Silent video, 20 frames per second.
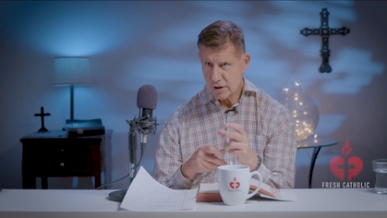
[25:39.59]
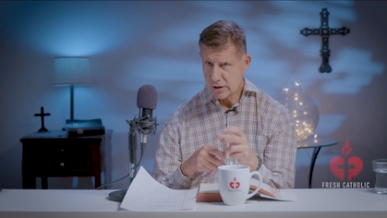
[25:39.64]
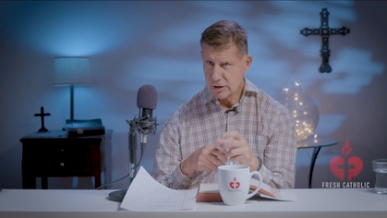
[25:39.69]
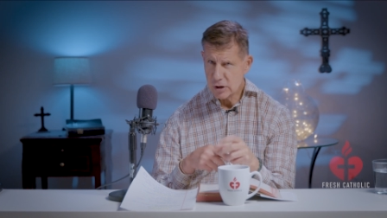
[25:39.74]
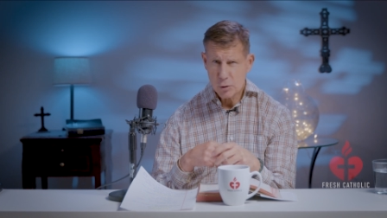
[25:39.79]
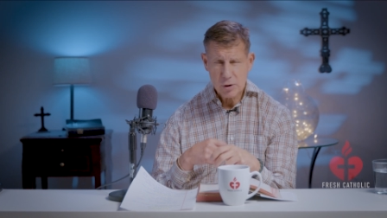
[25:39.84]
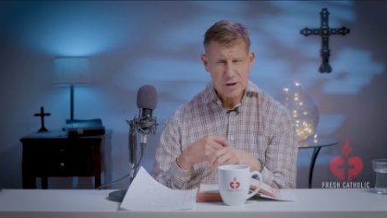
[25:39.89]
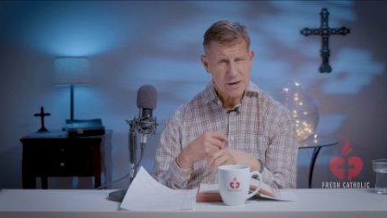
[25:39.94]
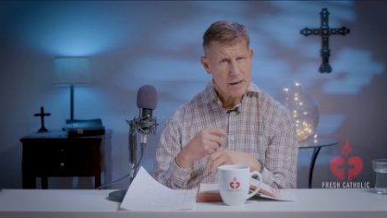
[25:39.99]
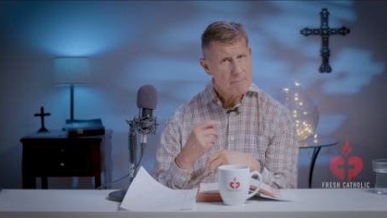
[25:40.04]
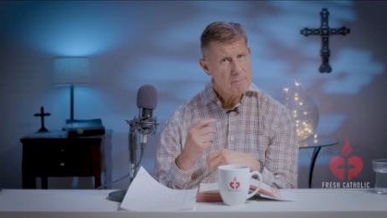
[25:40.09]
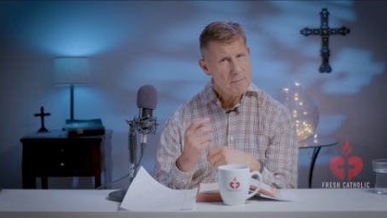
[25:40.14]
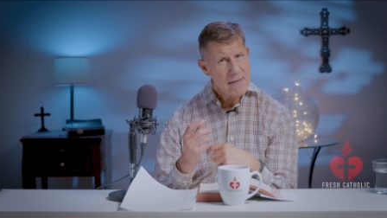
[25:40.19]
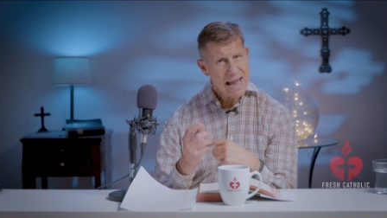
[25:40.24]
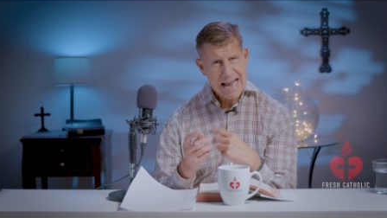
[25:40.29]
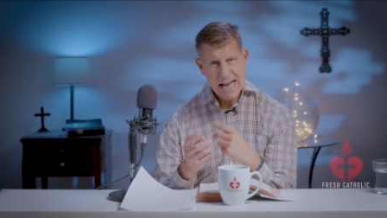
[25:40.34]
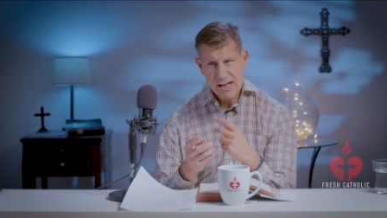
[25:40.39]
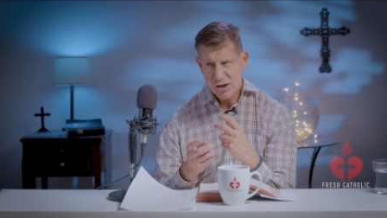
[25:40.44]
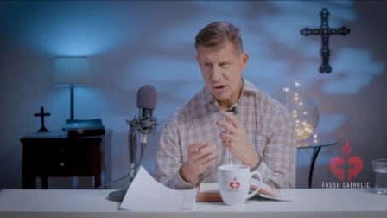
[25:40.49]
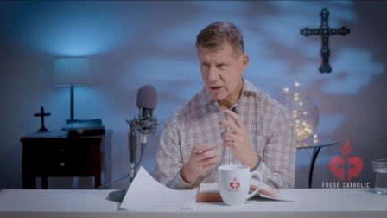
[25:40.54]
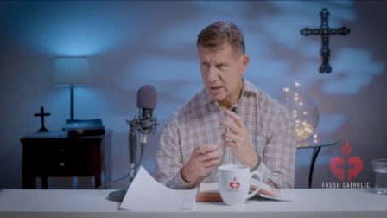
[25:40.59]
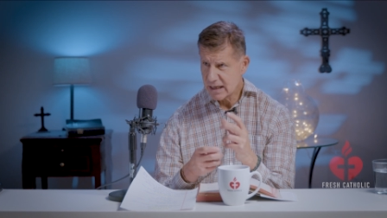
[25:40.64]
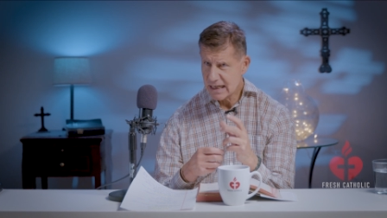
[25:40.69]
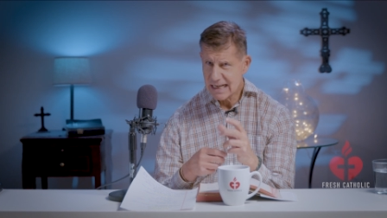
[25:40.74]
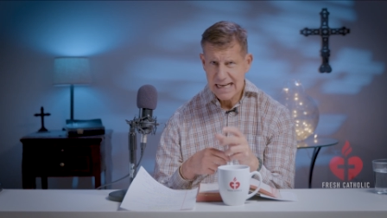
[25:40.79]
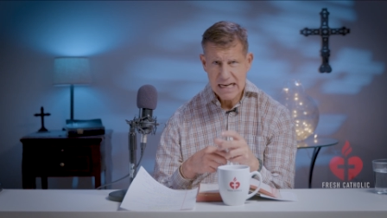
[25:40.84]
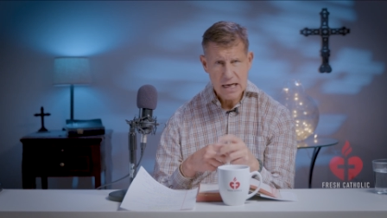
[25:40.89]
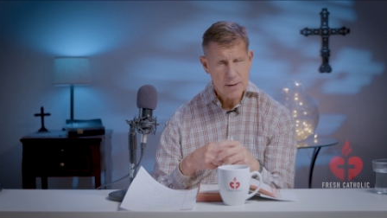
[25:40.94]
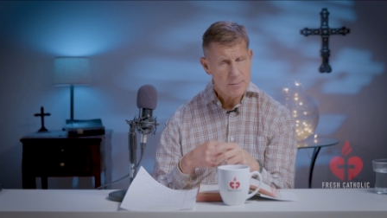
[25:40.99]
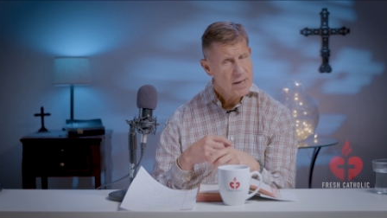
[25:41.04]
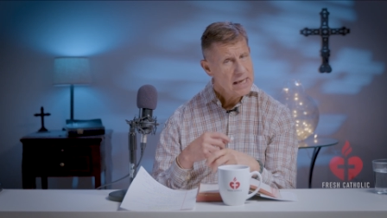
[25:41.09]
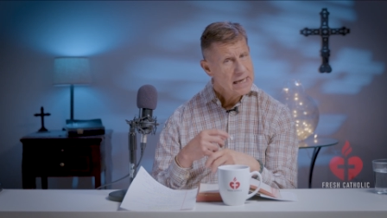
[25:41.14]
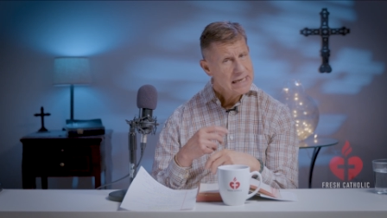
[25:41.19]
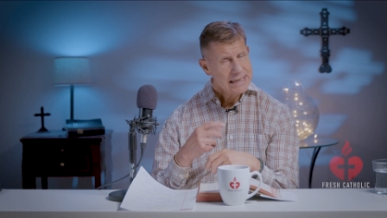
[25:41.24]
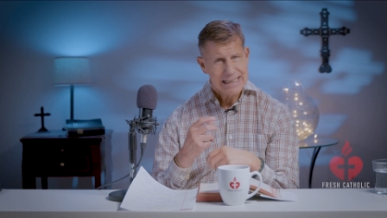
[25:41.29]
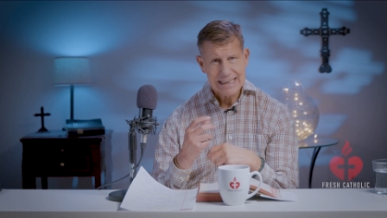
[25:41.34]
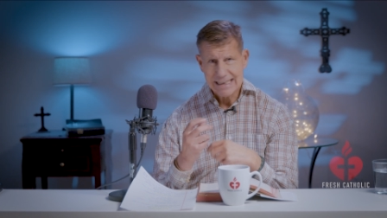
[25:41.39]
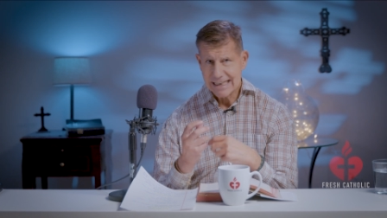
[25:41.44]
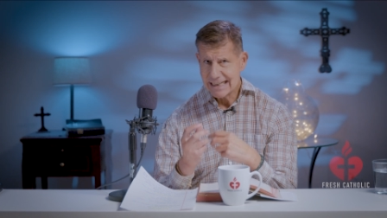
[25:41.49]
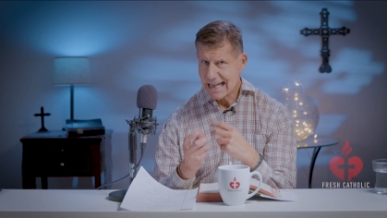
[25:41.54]
And you can imagine him
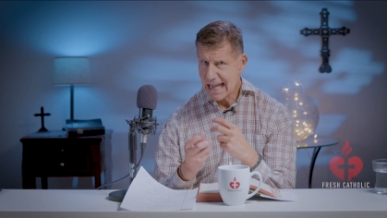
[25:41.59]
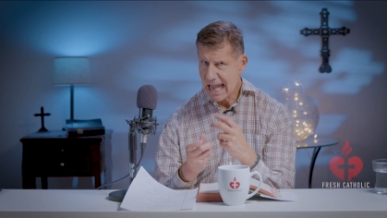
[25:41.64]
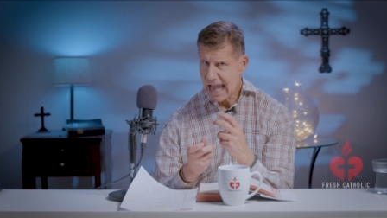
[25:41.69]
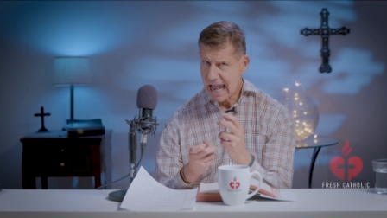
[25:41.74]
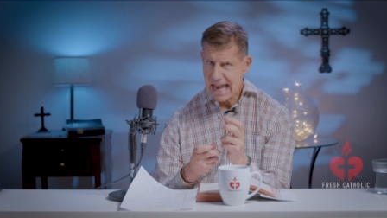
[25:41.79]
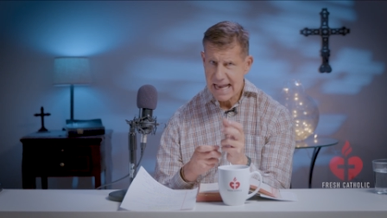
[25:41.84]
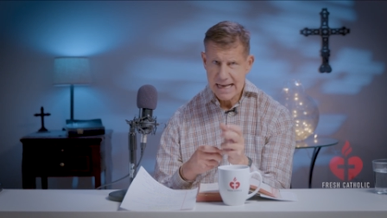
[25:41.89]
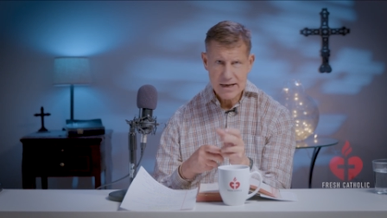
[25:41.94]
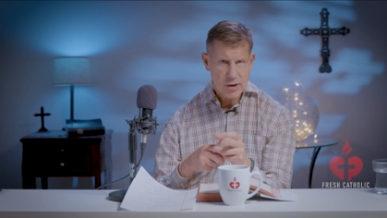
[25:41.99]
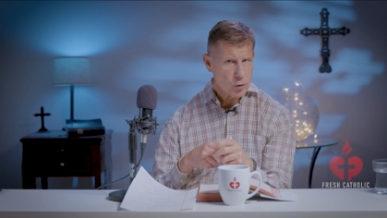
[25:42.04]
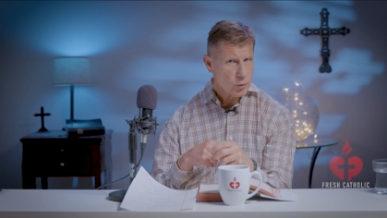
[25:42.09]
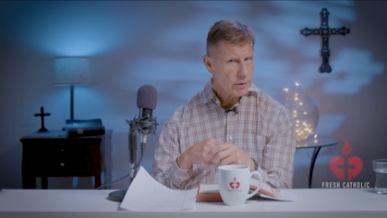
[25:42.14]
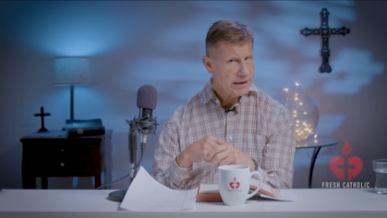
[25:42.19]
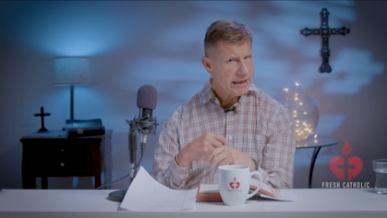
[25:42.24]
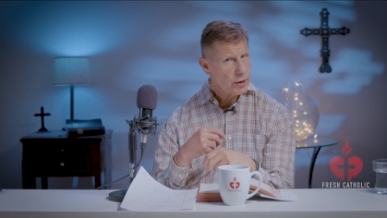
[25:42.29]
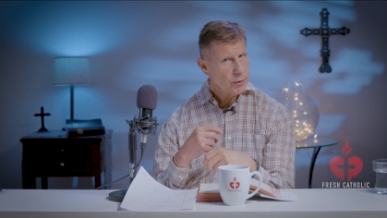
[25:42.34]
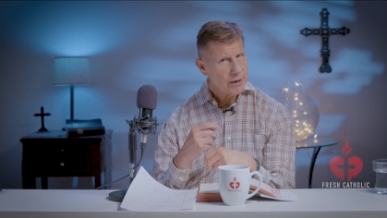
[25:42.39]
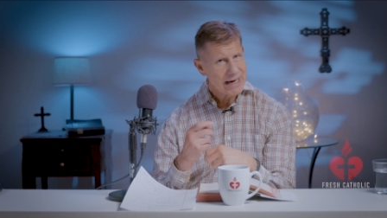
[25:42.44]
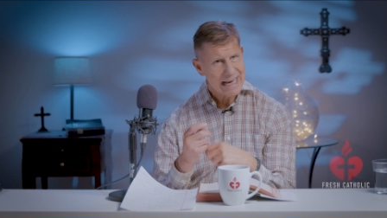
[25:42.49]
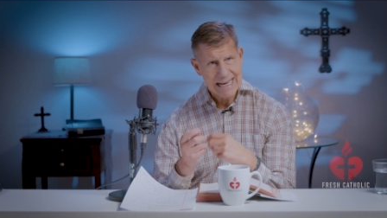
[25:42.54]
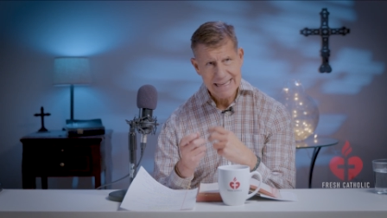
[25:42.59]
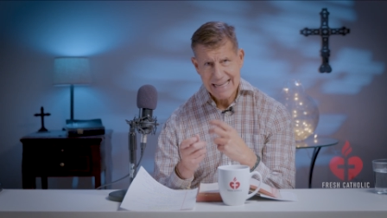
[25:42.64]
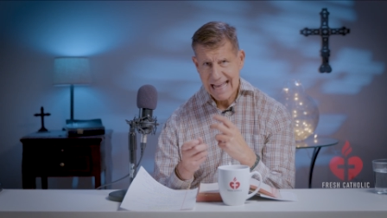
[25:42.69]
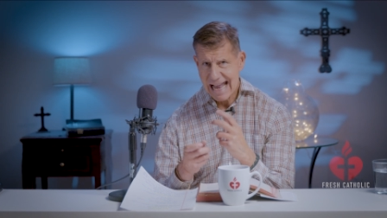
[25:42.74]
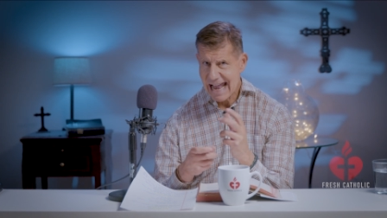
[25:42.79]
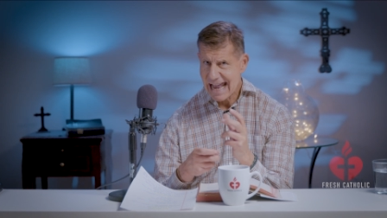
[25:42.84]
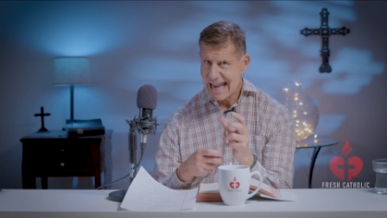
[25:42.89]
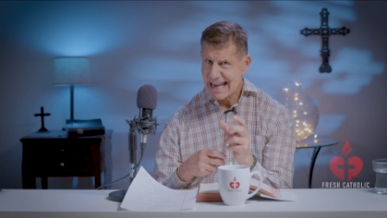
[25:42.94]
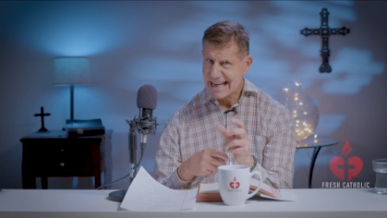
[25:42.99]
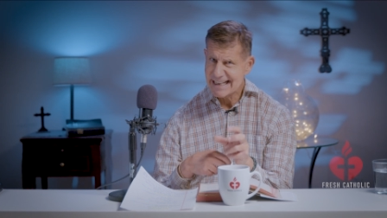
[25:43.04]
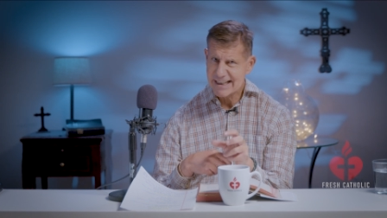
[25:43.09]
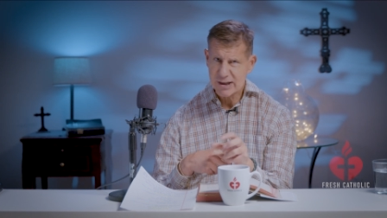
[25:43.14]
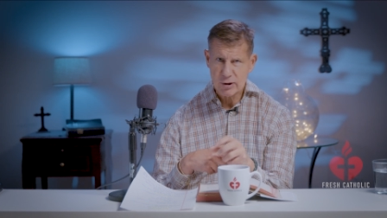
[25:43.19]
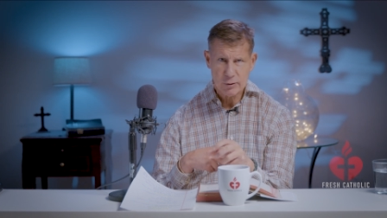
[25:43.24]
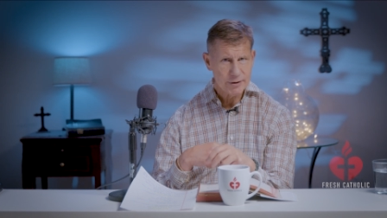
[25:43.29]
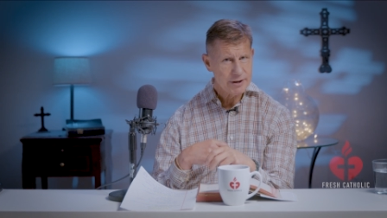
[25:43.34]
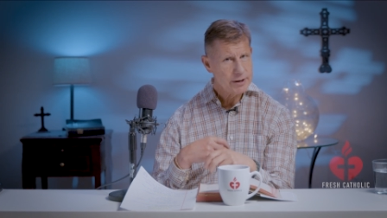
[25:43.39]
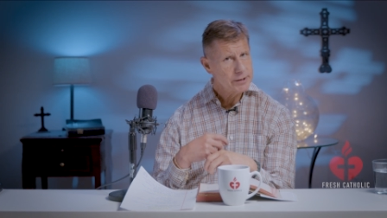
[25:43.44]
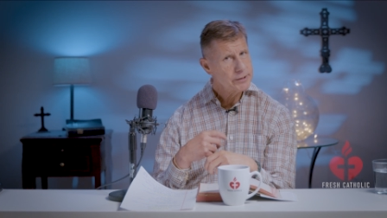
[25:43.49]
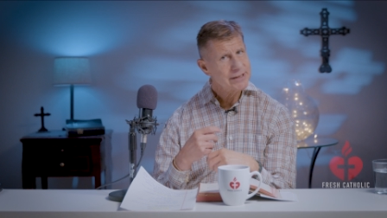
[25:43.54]
getting angrier and
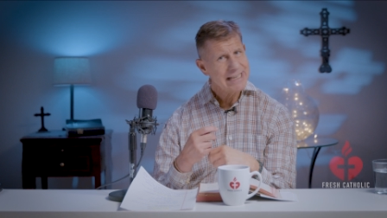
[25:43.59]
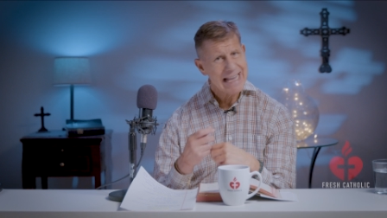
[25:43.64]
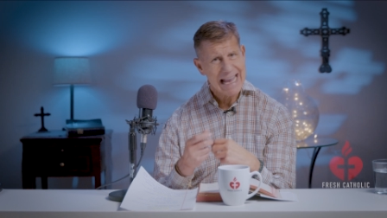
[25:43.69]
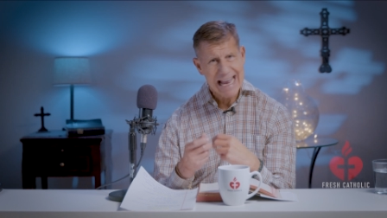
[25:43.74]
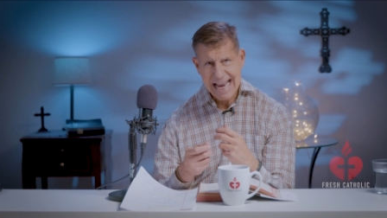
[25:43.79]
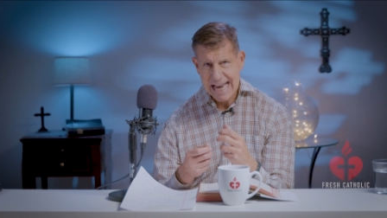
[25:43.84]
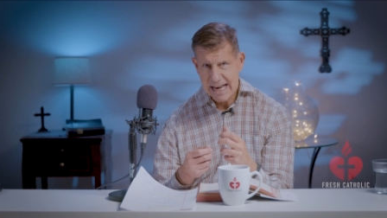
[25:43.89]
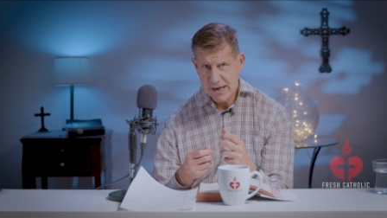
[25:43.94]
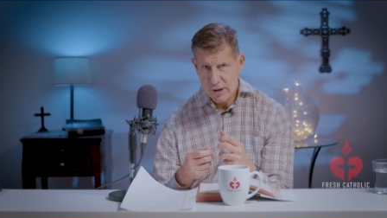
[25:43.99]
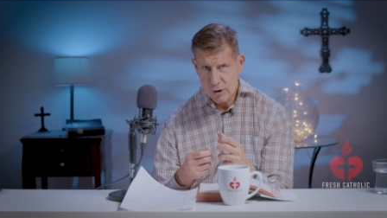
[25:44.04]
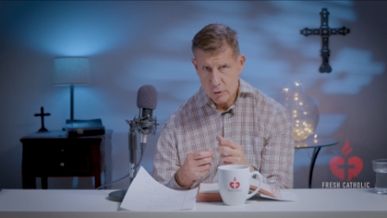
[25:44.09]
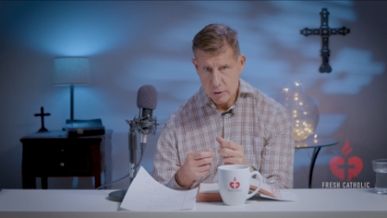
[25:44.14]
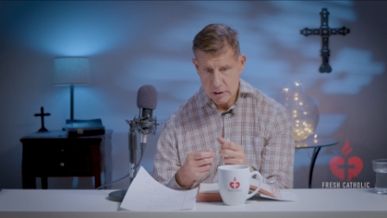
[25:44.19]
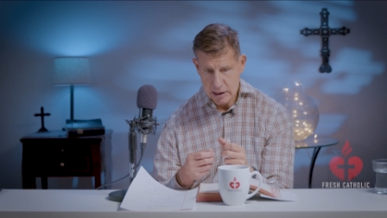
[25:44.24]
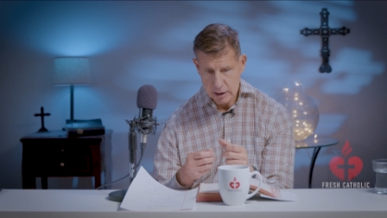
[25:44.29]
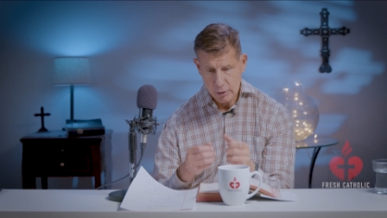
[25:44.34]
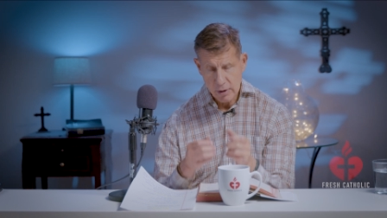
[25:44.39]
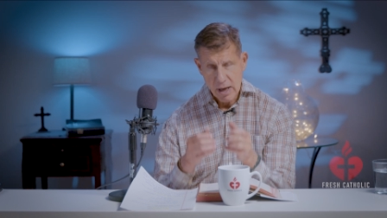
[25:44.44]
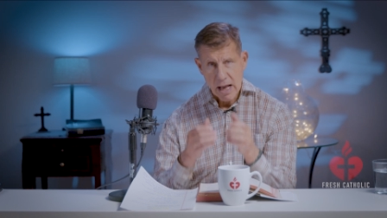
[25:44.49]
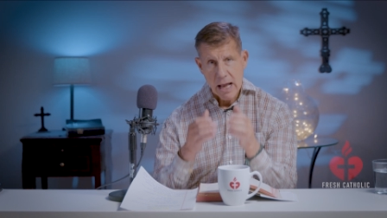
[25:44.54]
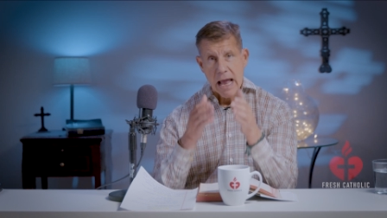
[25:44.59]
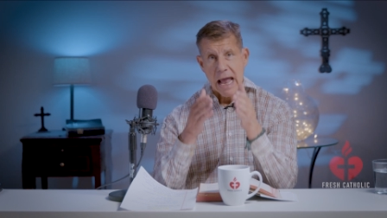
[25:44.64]
angrier and angrier